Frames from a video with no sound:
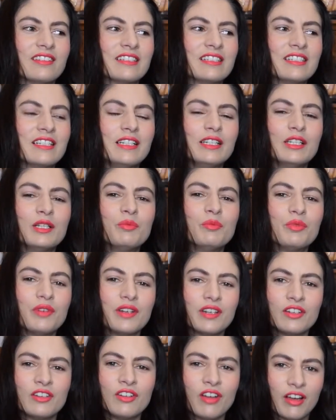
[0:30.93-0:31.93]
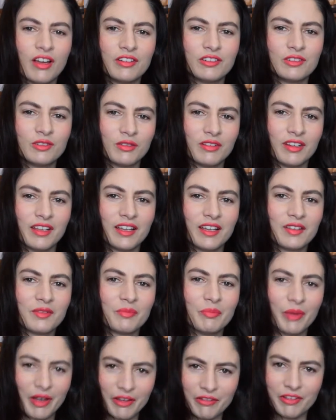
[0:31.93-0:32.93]
deliberate nod to, like,
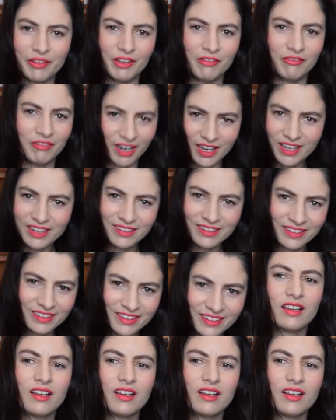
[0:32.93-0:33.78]
Buffy, right?